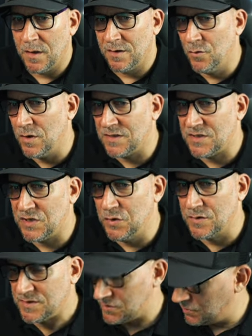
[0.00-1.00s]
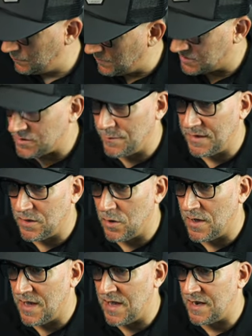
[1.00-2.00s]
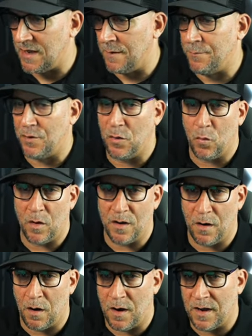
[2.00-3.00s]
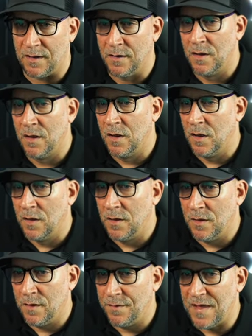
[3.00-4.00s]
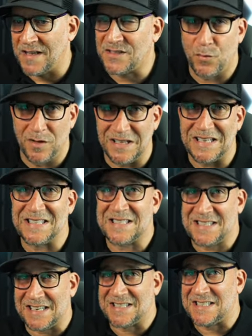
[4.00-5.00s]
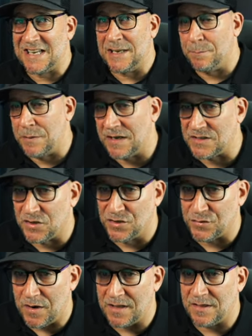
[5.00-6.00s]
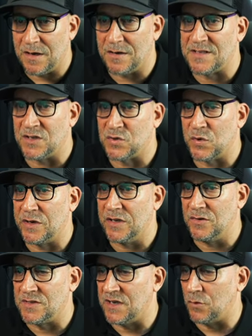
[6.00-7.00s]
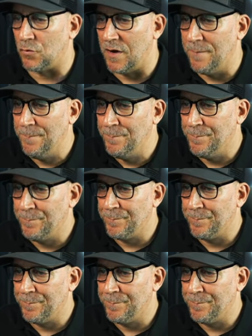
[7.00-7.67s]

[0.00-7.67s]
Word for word: Do you know what? Two is too much. Let me go ahead and put one. All right. That's really sixteen pixels right there since we're using rem.